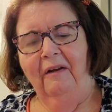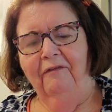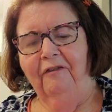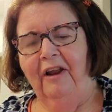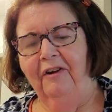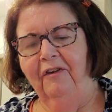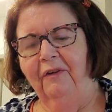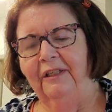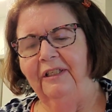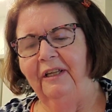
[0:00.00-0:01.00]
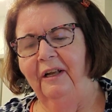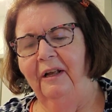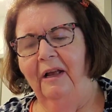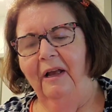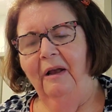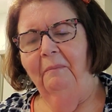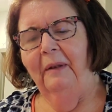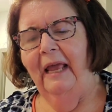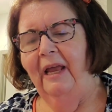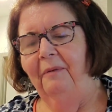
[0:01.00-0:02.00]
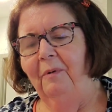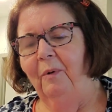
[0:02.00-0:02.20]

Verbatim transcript: Friend Krista played